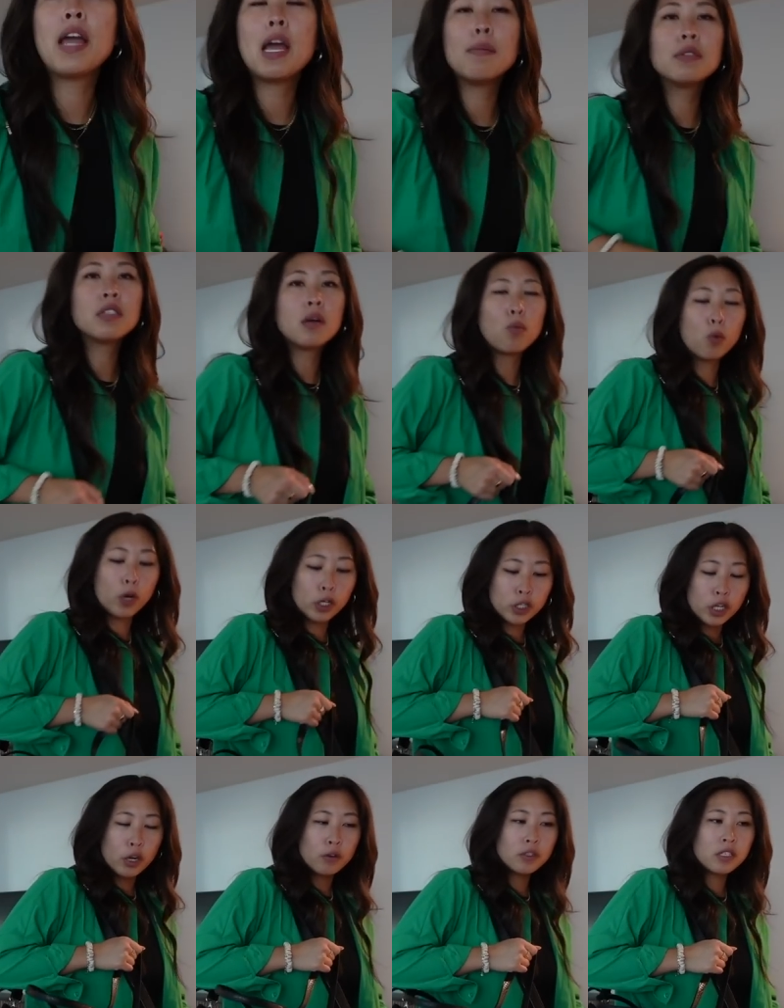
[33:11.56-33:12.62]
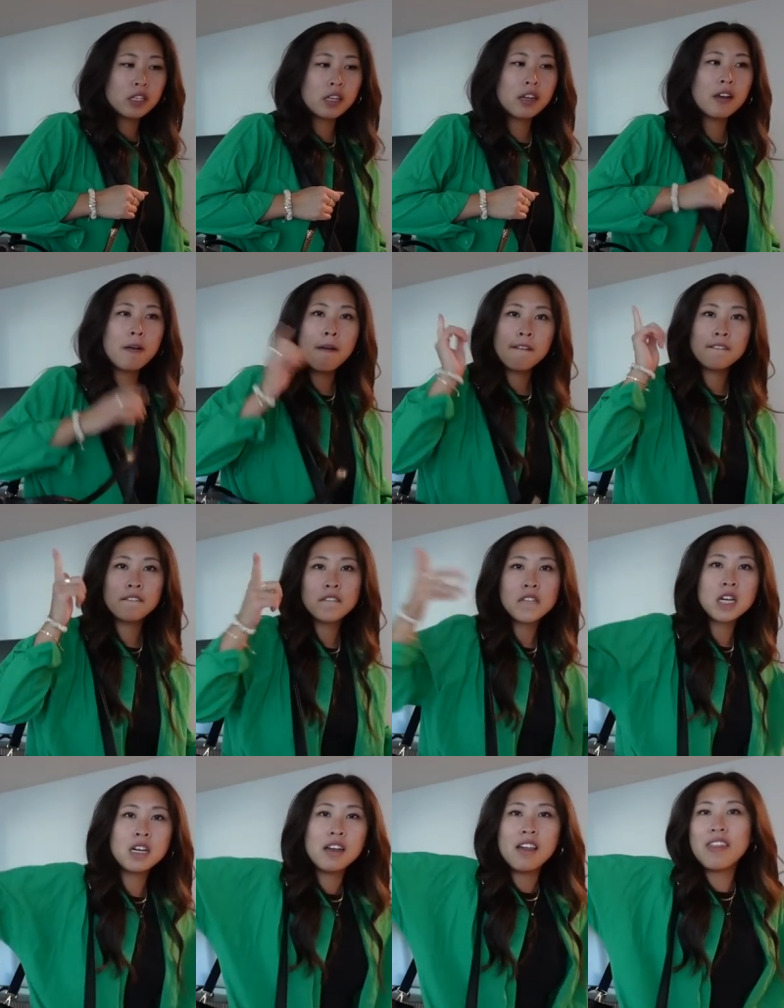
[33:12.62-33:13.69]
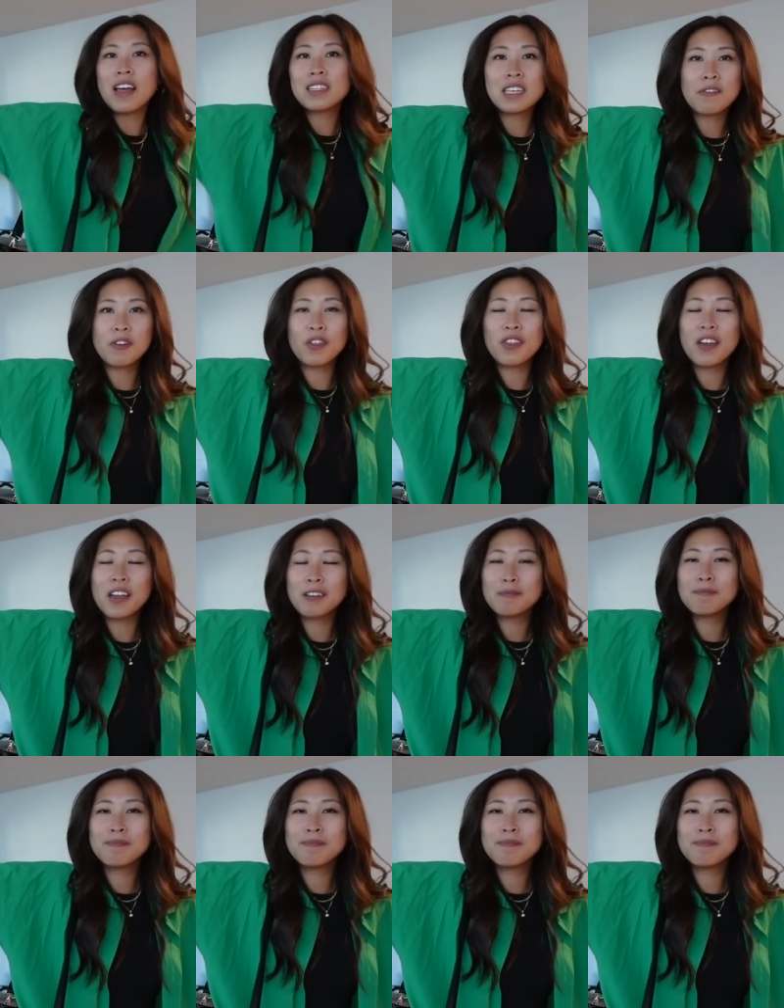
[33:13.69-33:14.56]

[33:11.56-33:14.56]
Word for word: Amazon work tote. That's everything.